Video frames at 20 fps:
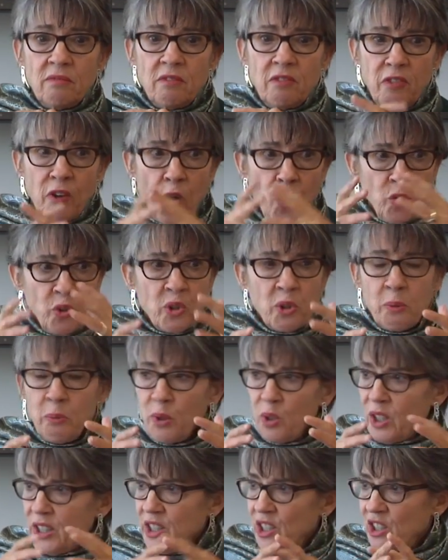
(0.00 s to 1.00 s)

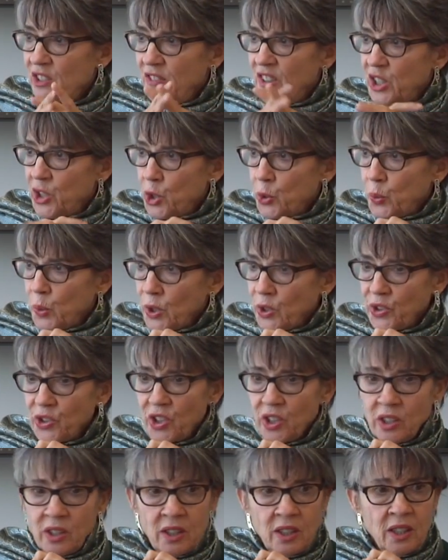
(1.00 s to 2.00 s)
vulnerable
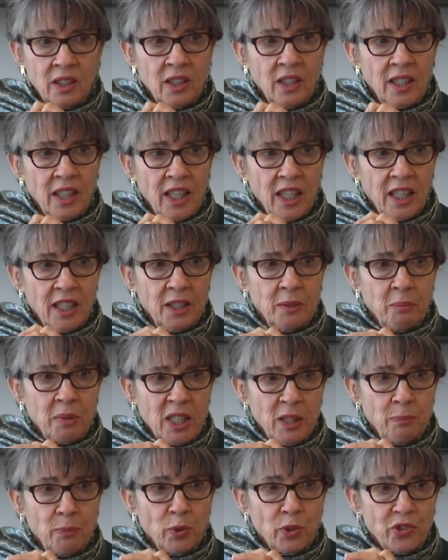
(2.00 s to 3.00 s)
individuals in
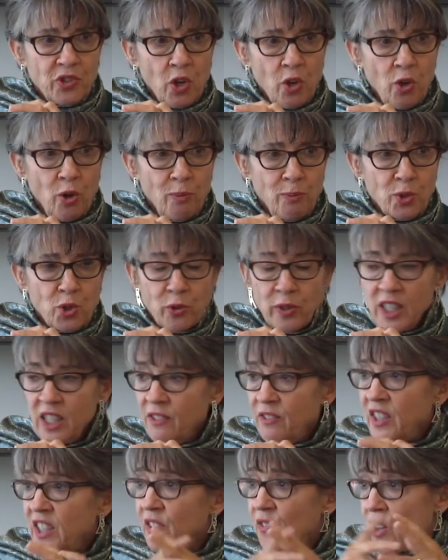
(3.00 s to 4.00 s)
people's homes or
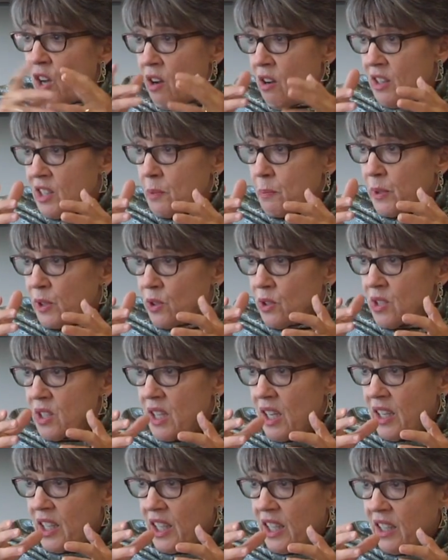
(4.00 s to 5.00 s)
even in the hospital
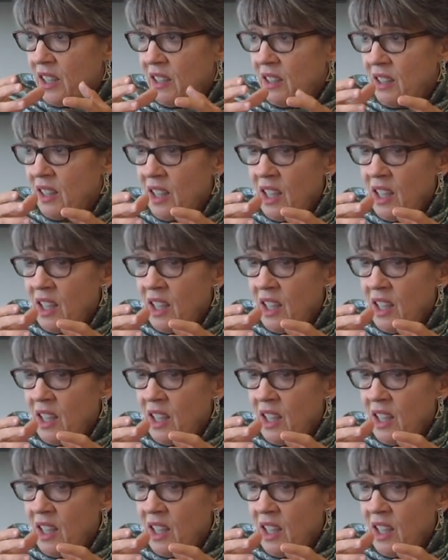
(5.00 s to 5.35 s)
setting,